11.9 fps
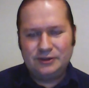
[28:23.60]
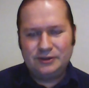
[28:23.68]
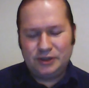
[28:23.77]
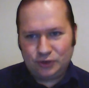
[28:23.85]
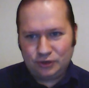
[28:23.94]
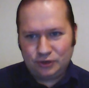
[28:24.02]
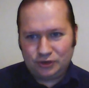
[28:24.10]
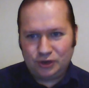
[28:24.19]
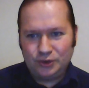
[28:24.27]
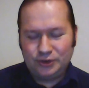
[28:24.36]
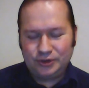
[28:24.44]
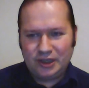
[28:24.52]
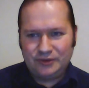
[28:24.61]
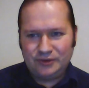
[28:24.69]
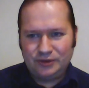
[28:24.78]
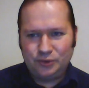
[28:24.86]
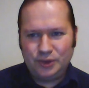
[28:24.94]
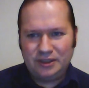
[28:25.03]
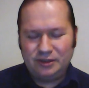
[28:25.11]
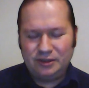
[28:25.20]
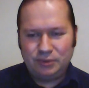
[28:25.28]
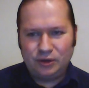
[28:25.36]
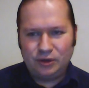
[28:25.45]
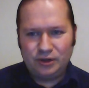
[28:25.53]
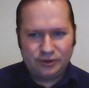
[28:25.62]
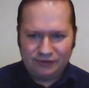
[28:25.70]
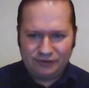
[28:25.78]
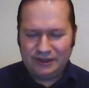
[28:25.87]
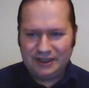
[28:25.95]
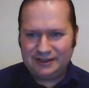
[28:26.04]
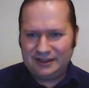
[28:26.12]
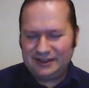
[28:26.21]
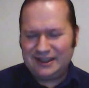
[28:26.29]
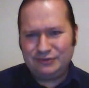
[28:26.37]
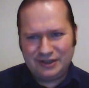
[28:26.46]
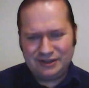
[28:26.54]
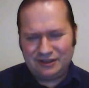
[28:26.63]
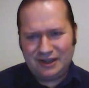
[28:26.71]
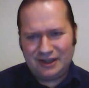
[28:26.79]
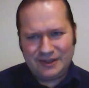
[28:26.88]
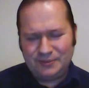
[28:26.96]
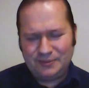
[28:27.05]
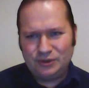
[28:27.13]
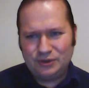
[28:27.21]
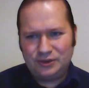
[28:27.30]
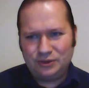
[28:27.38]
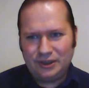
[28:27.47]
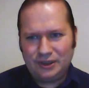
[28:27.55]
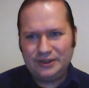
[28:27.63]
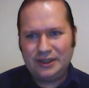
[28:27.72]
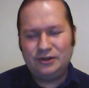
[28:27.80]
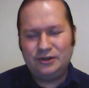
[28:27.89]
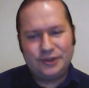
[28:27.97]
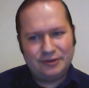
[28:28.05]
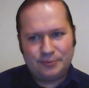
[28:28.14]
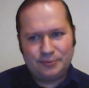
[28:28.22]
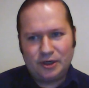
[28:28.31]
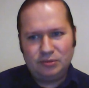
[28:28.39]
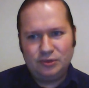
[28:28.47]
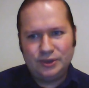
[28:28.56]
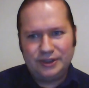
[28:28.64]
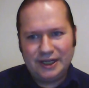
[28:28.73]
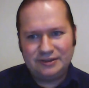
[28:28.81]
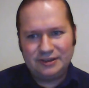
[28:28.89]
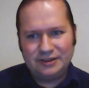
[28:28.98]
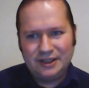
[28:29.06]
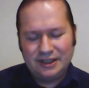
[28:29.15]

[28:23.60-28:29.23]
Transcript: that you have a Norwegian employer or something like that. I think so. I'm not really sure, and I don't have a problem with that